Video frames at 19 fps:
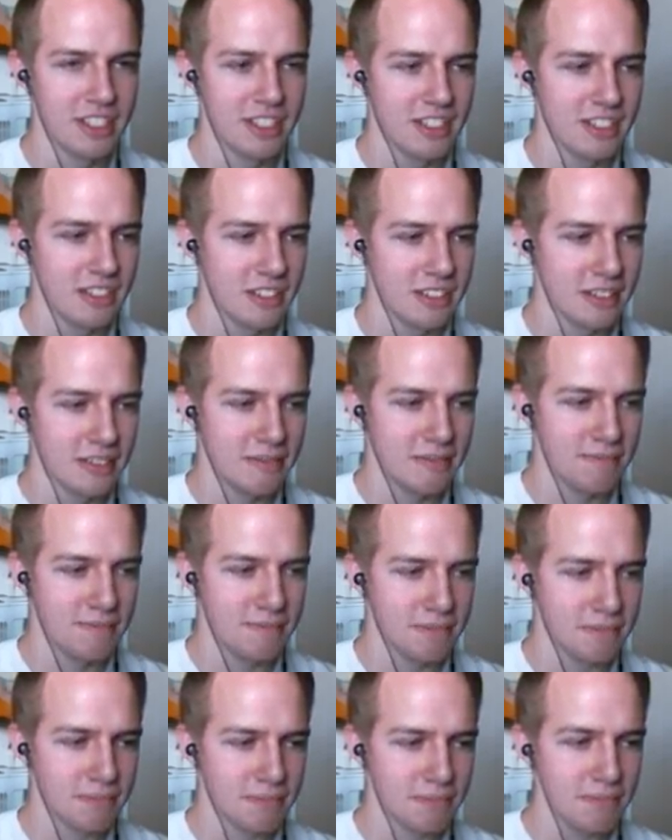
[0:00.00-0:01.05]
you could just
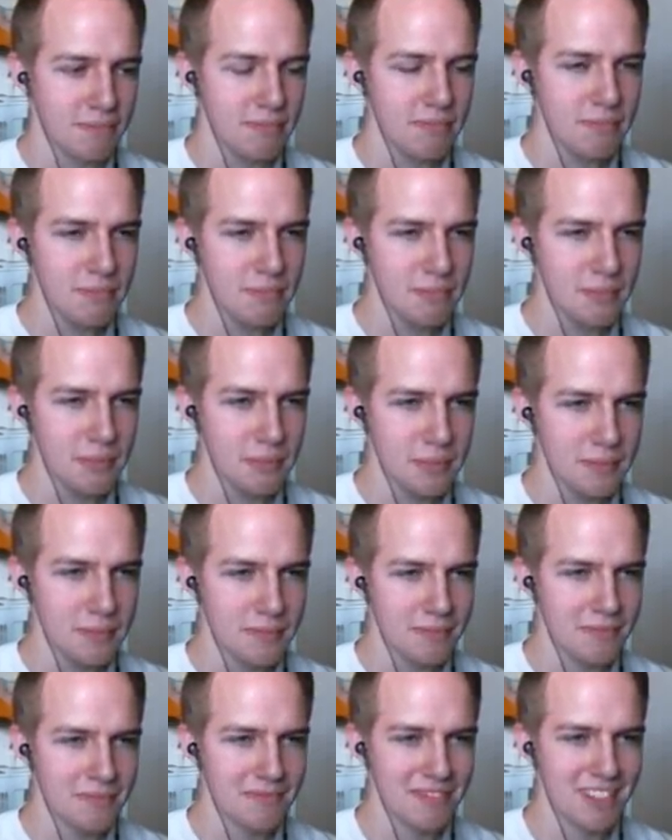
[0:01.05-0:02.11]
drink it. Yeah.
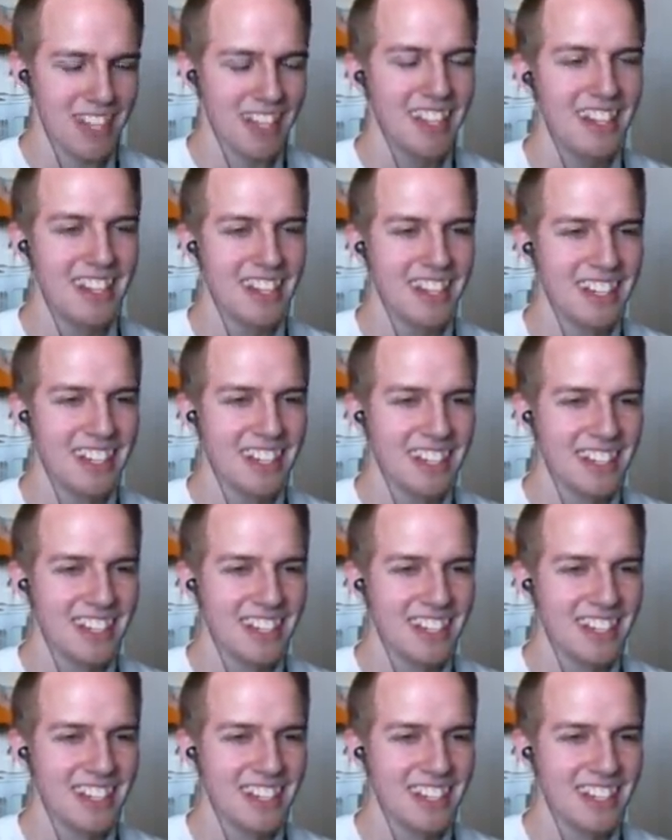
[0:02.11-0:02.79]
Drink it. End it all.